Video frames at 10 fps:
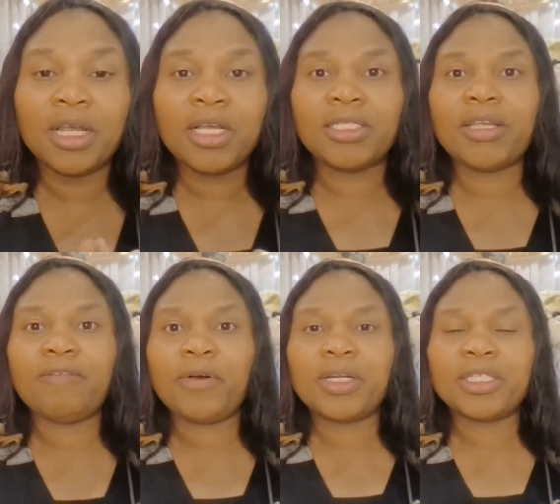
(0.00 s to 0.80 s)
Say,
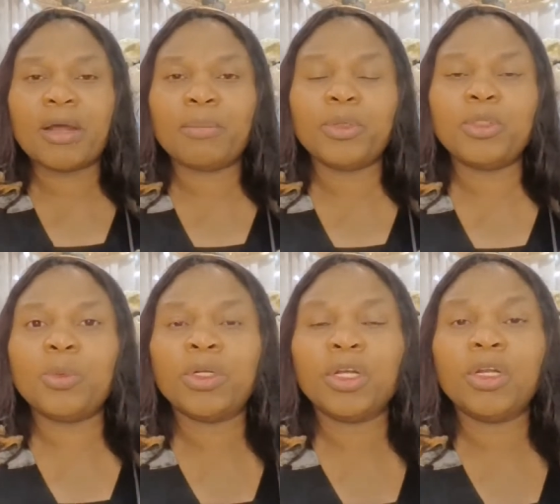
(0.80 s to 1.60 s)
for example, you
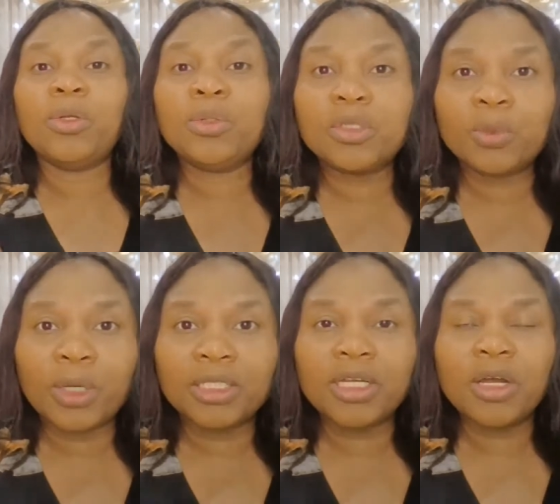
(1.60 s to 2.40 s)
want to lose
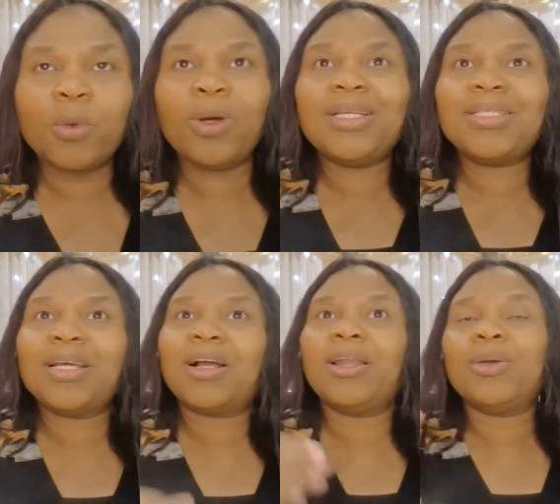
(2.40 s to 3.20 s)
weight. What is the
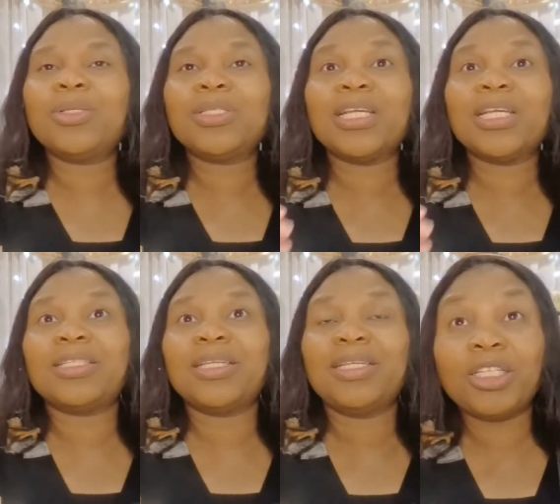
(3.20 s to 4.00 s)
closest
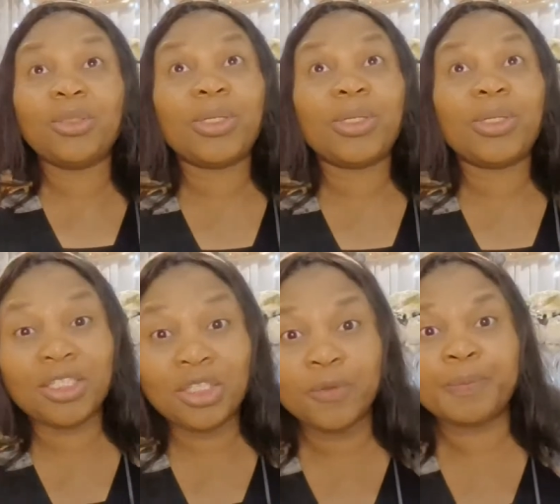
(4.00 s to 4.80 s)
thing that you can
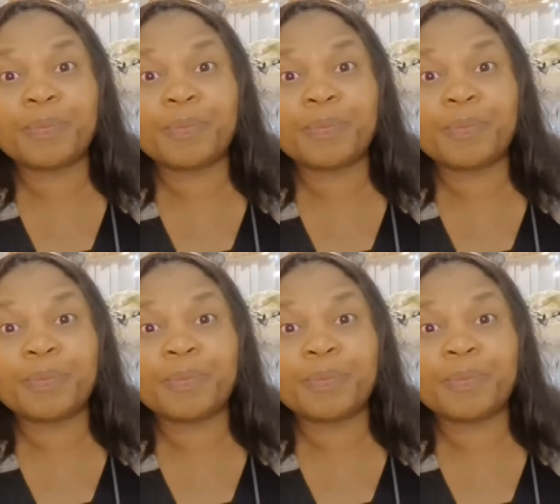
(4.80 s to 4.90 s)
do